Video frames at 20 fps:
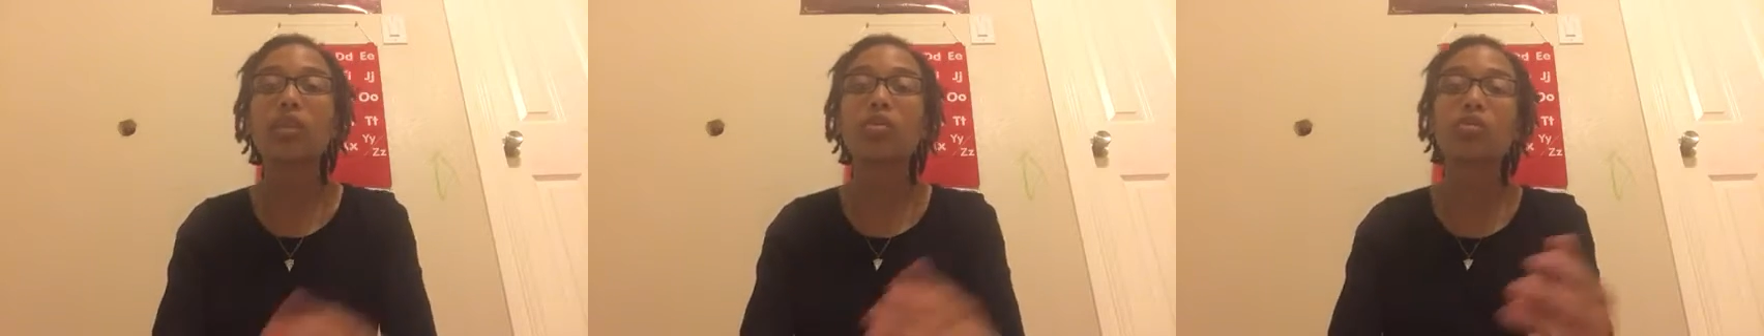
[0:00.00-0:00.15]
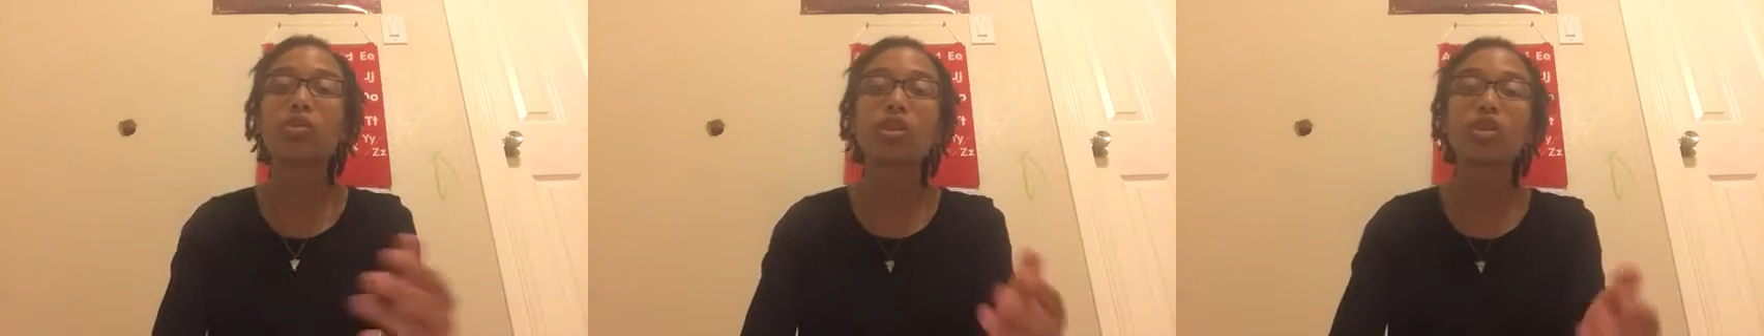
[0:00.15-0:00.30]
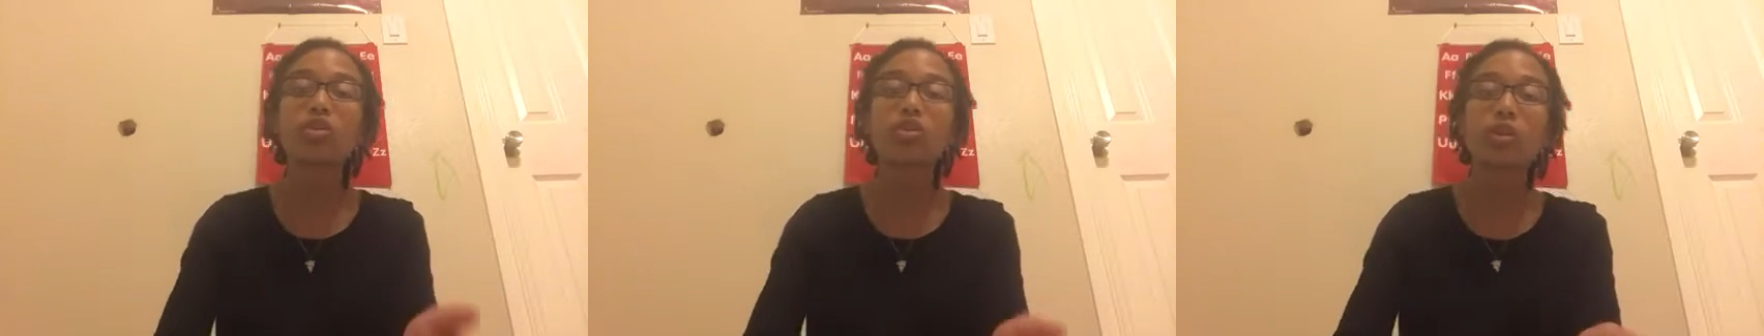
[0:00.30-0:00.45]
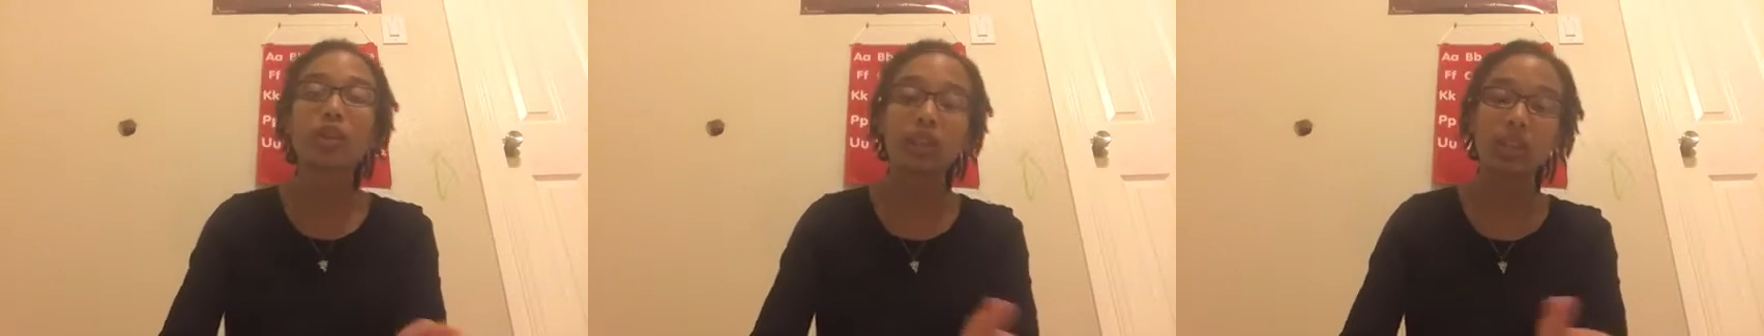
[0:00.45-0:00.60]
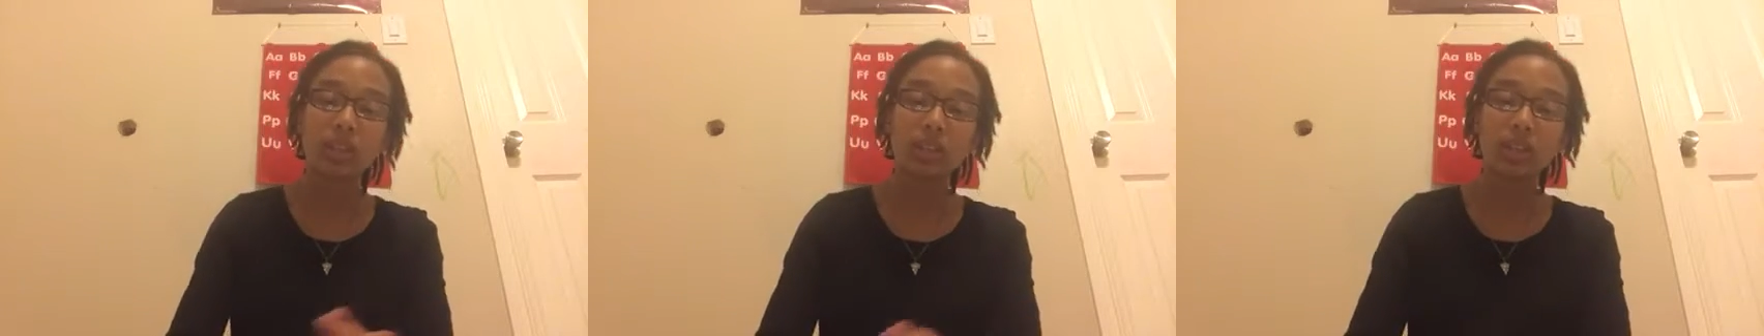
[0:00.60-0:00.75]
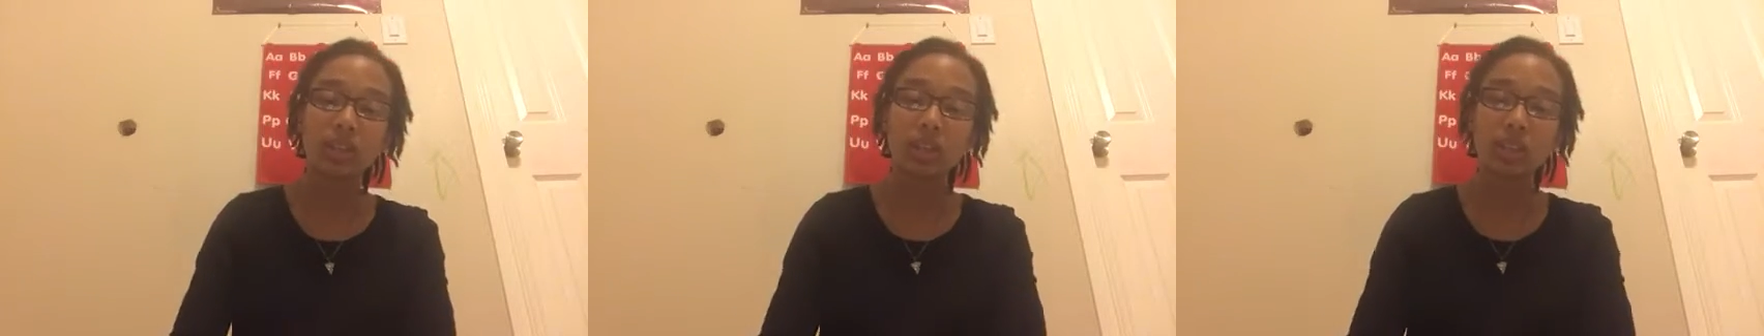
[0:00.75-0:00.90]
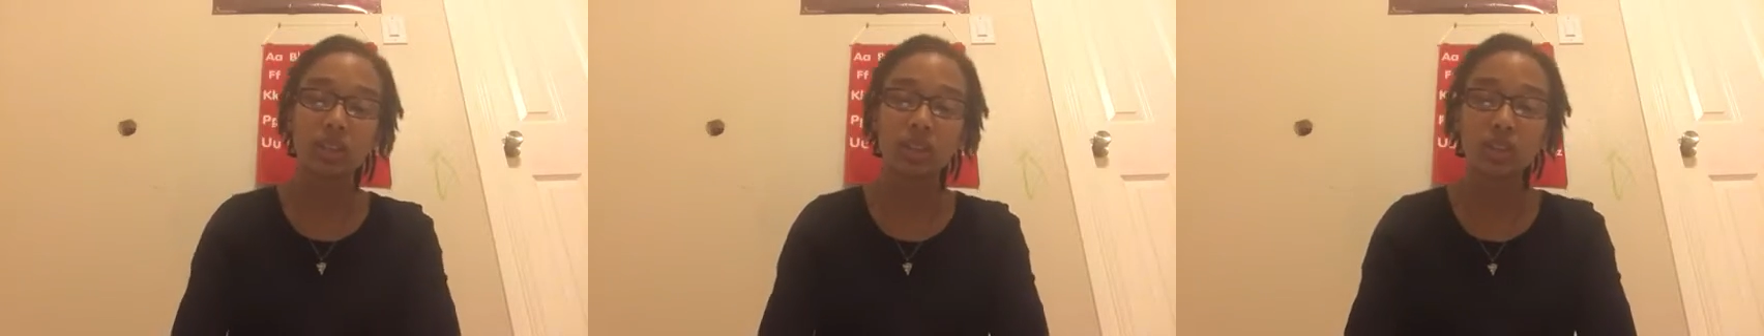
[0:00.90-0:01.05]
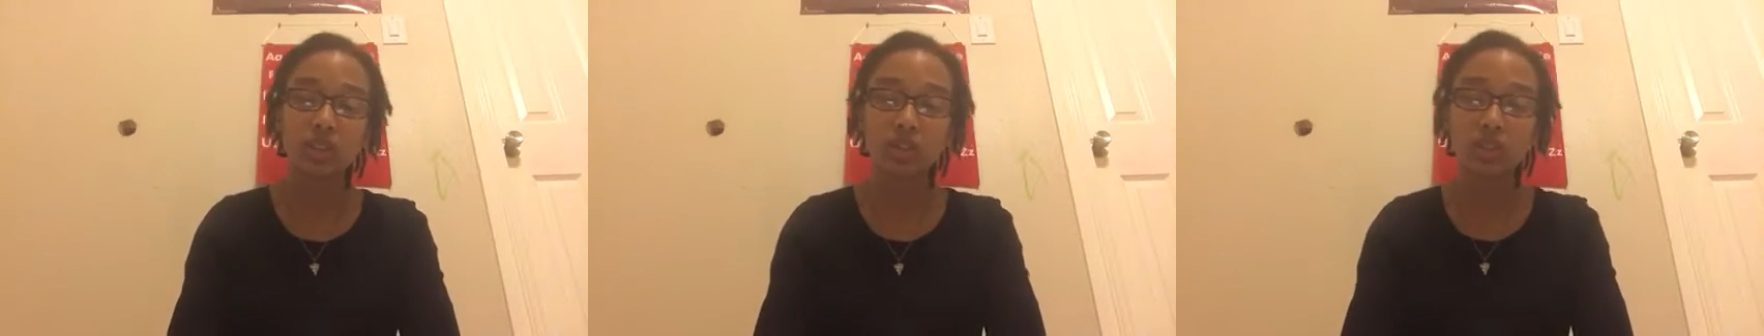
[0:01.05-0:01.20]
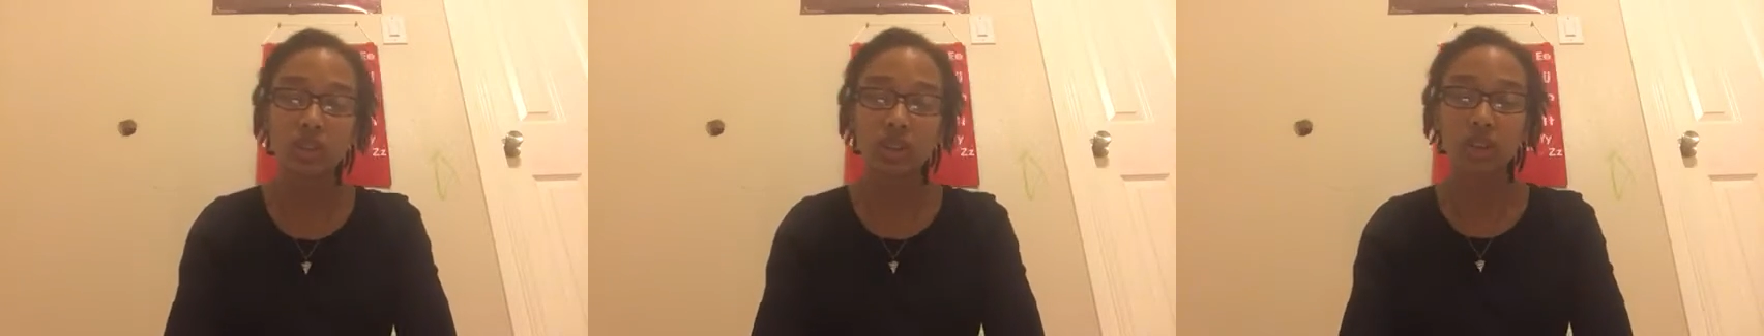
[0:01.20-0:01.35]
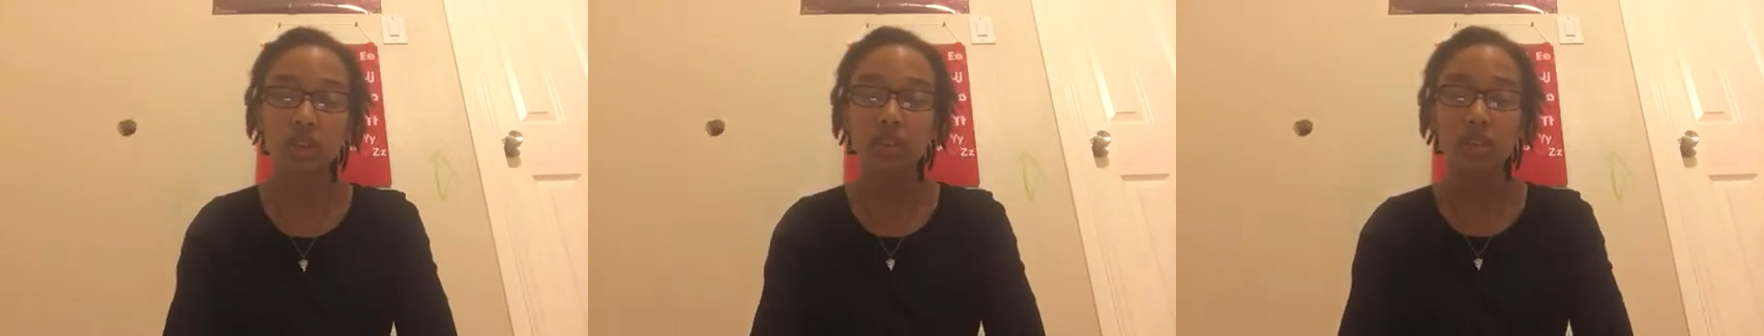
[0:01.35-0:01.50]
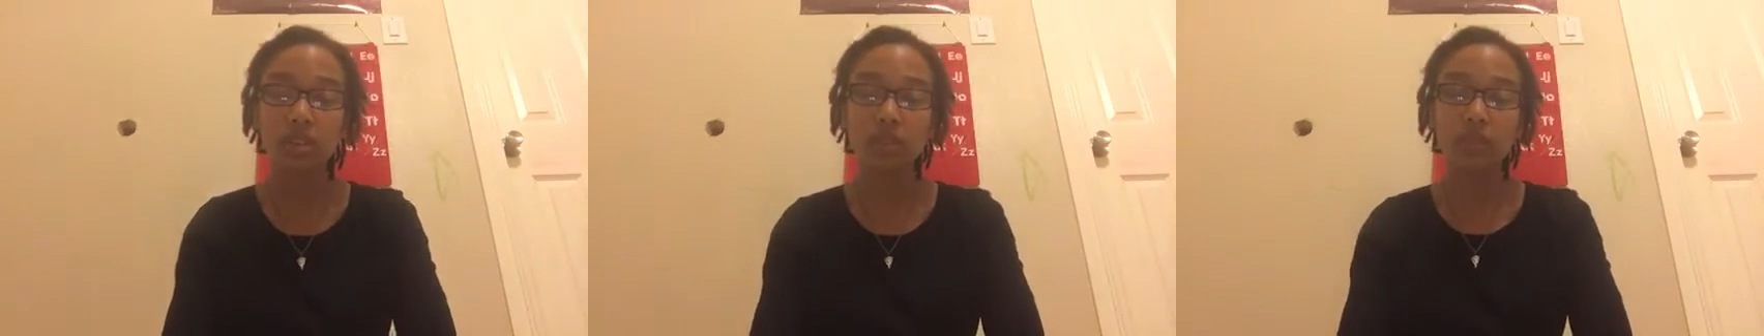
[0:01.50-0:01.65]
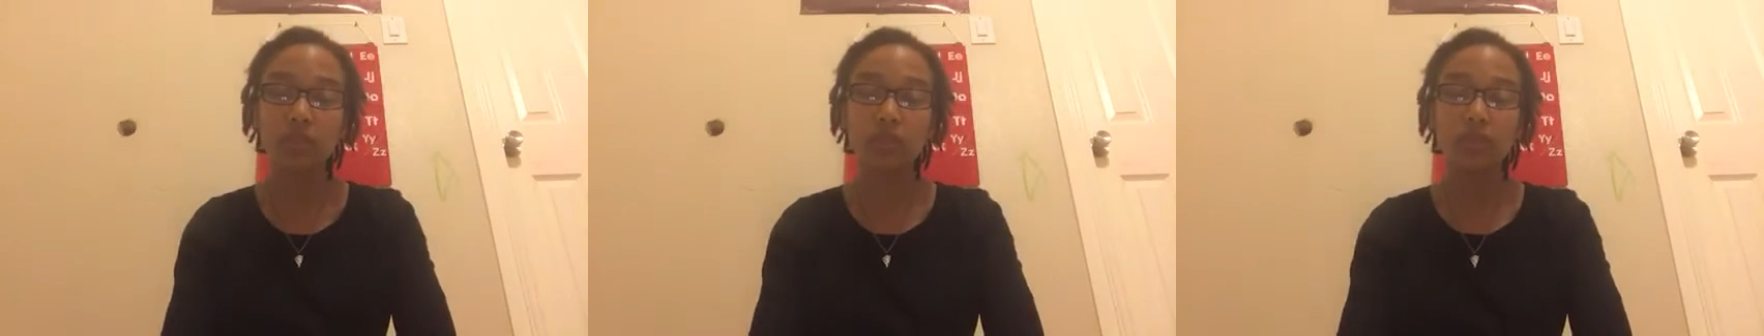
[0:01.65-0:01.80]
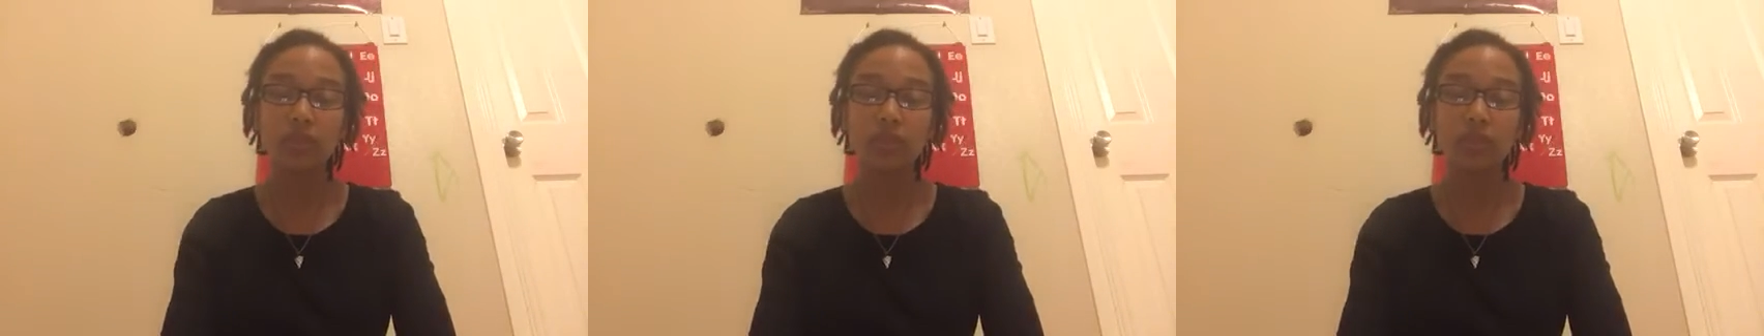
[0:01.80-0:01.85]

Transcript: and rejoining DNA strands.